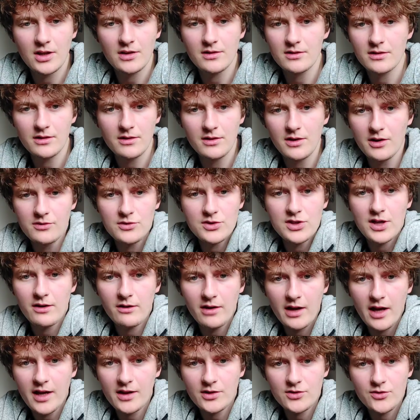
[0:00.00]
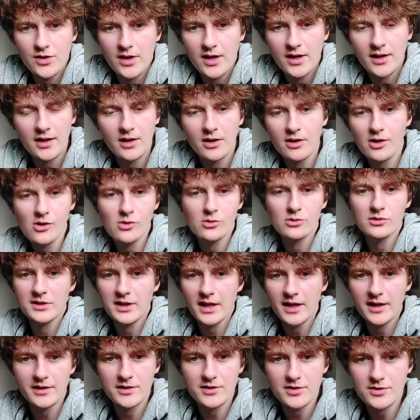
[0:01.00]
you know, geriatric and an old
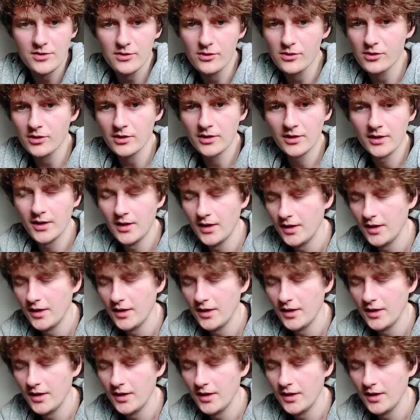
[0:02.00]
dinosaur,